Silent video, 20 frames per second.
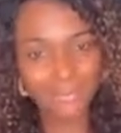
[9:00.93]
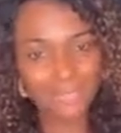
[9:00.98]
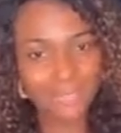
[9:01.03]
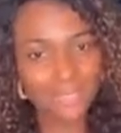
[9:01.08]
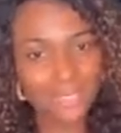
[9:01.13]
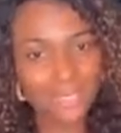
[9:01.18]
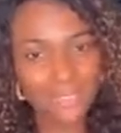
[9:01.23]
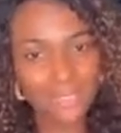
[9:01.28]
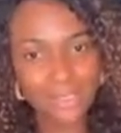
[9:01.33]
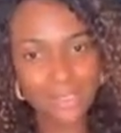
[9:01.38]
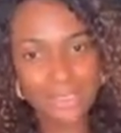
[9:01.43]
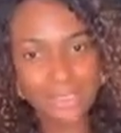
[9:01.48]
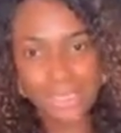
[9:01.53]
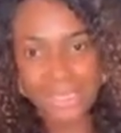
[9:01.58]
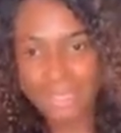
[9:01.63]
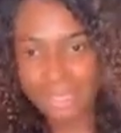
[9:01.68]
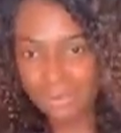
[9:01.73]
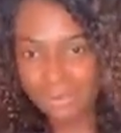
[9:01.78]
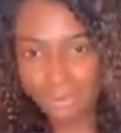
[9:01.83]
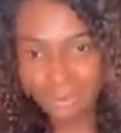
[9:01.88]
and just
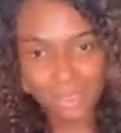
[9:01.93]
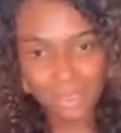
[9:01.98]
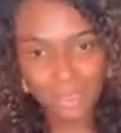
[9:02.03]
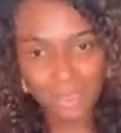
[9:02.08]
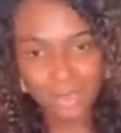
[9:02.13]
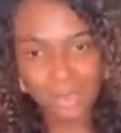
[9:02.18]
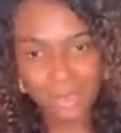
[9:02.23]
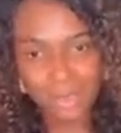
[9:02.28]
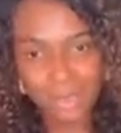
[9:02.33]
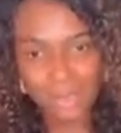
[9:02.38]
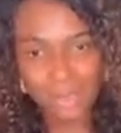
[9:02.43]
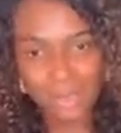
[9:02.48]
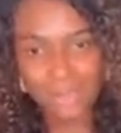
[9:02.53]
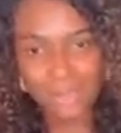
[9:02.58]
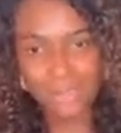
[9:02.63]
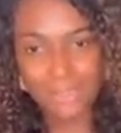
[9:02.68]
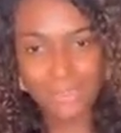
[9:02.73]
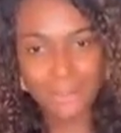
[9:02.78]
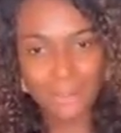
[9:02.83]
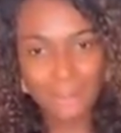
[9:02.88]
came straight to my
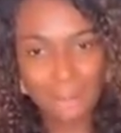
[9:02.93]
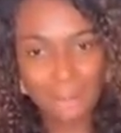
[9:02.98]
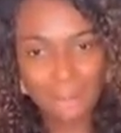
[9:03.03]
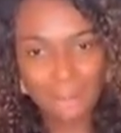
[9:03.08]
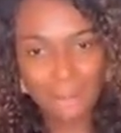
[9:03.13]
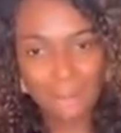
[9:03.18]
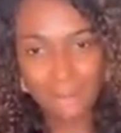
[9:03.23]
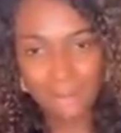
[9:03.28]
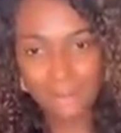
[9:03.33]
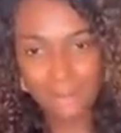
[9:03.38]
mouth and